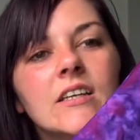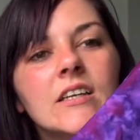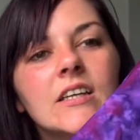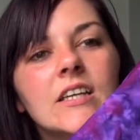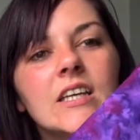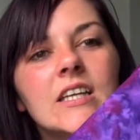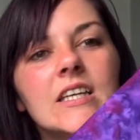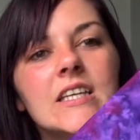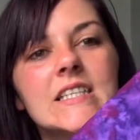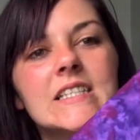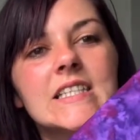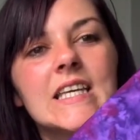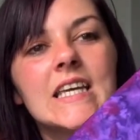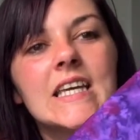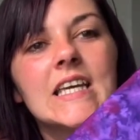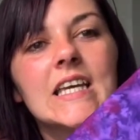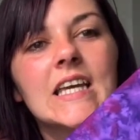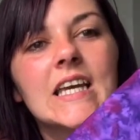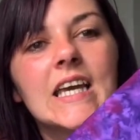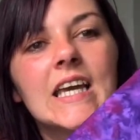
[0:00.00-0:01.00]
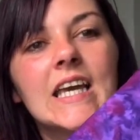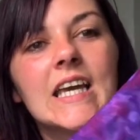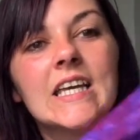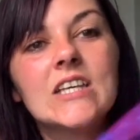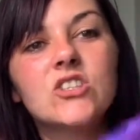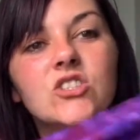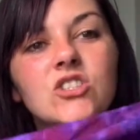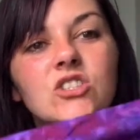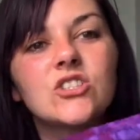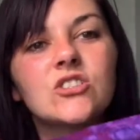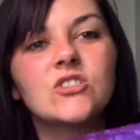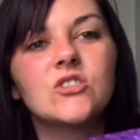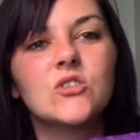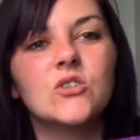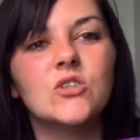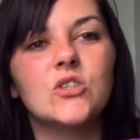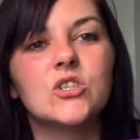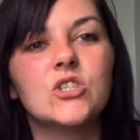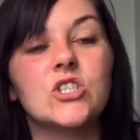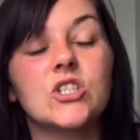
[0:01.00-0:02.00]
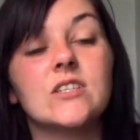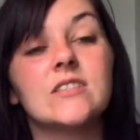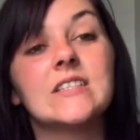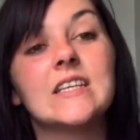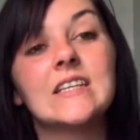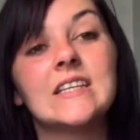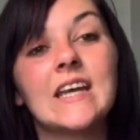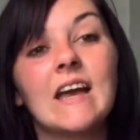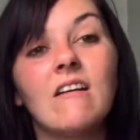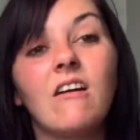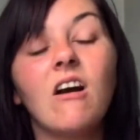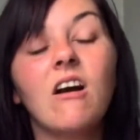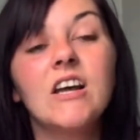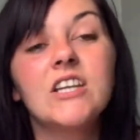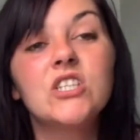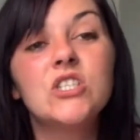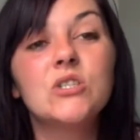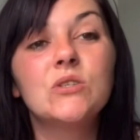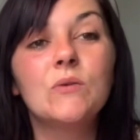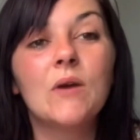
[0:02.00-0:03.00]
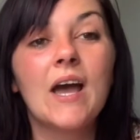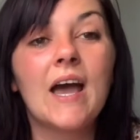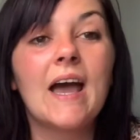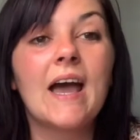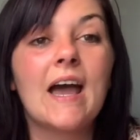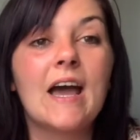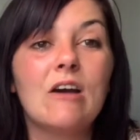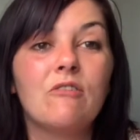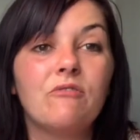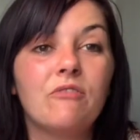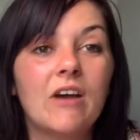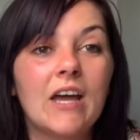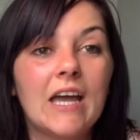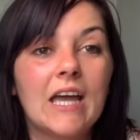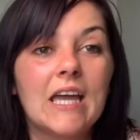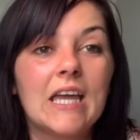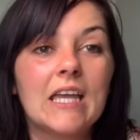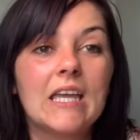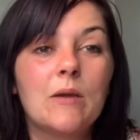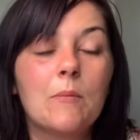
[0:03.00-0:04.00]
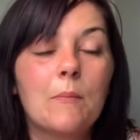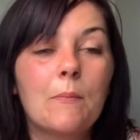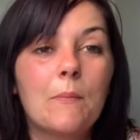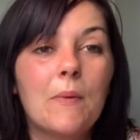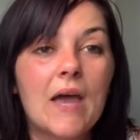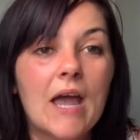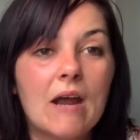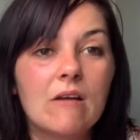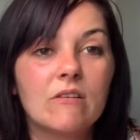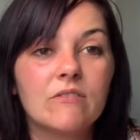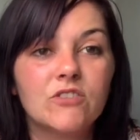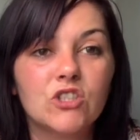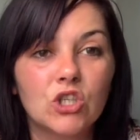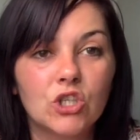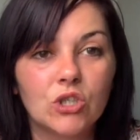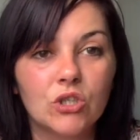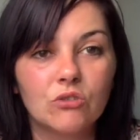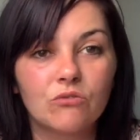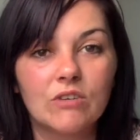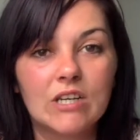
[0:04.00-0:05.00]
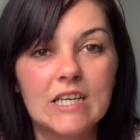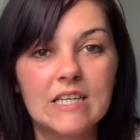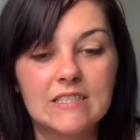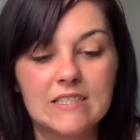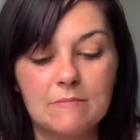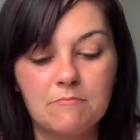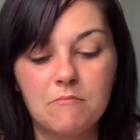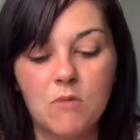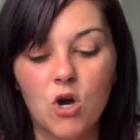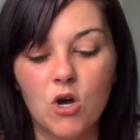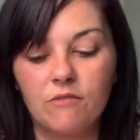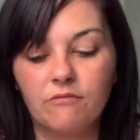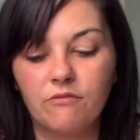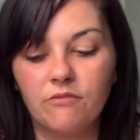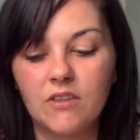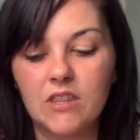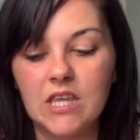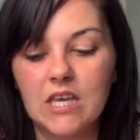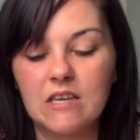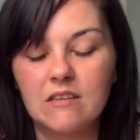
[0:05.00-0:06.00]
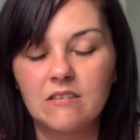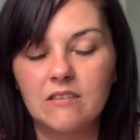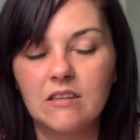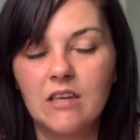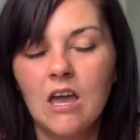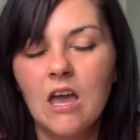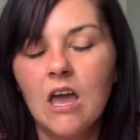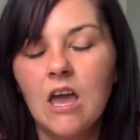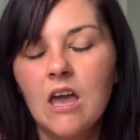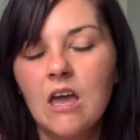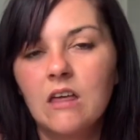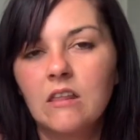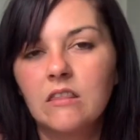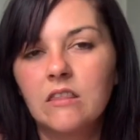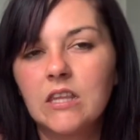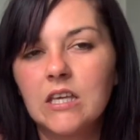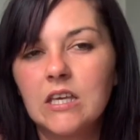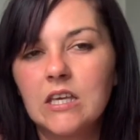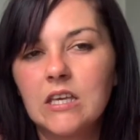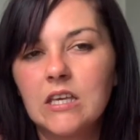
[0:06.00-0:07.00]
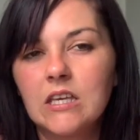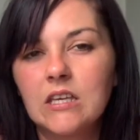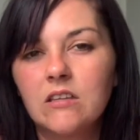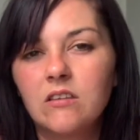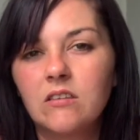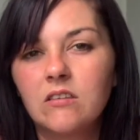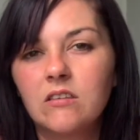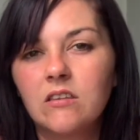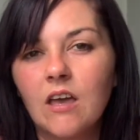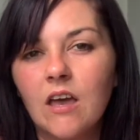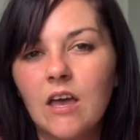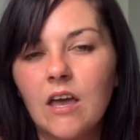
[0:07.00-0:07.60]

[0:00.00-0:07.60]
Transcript: Can you see? It's just gorgeous. Now, I do have a pair of dungarees in mind for this. These